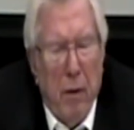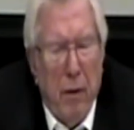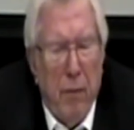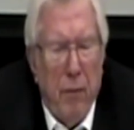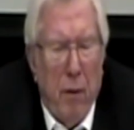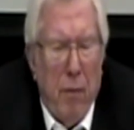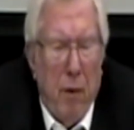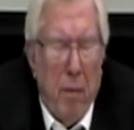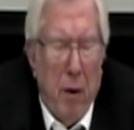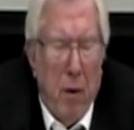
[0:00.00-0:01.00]
in the for
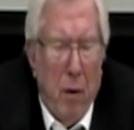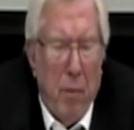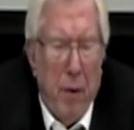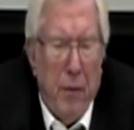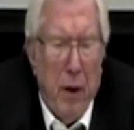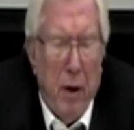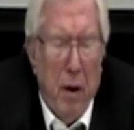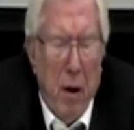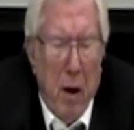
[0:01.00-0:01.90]
former home of the uh,